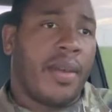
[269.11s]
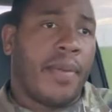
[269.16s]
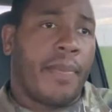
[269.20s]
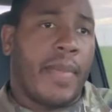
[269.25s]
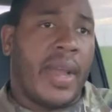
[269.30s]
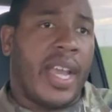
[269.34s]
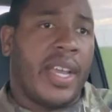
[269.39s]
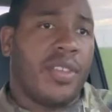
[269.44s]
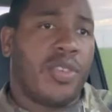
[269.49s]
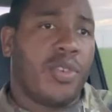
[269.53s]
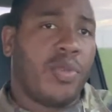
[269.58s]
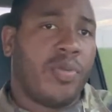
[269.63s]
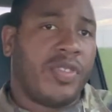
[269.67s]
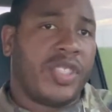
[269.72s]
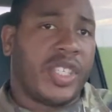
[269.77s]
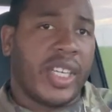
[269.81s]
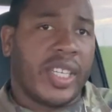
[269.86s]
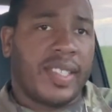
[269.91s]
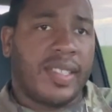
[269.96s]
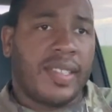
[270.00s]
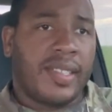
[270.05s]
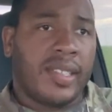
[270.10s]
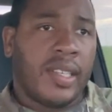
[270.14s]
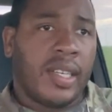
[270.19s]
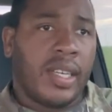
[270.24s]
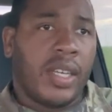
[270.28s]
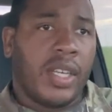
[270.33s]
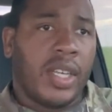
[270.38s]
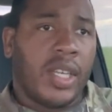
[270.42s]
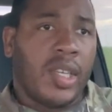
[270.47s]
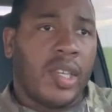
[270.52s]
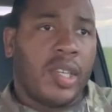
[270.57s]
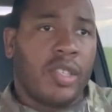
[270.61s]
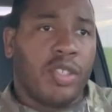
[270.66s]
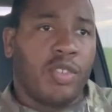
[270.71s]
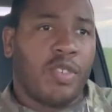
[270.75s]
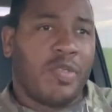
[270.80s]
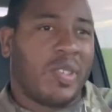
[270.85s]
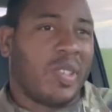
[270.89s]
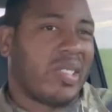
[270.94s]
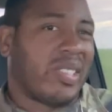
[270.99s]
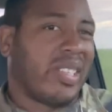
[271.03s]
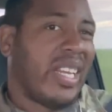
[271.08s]
man, you just you
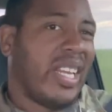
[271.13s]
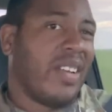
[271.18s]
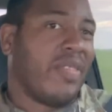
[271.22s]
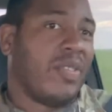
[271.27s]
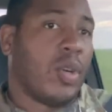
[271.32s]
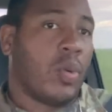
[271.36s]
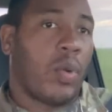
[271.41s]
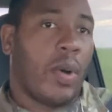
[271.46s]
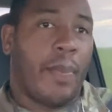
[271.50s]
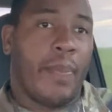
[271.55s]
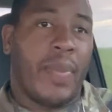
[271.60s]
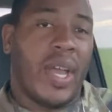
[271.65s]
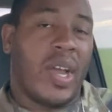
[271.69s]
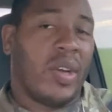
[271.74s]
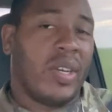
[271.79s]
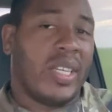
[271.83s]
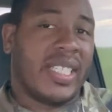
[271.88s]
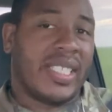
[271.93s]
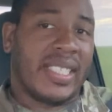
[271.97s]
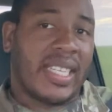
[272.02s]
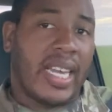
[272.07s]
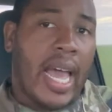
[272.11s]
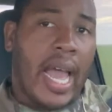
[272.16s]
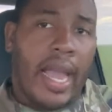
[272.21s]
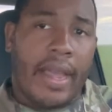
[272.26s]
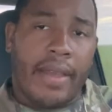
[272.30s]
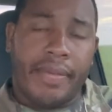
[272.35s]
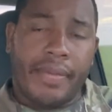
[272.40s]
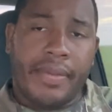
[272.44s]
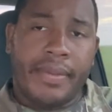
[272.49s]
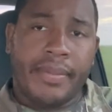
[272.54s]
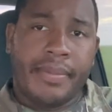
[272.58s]
just lived a rebellious life.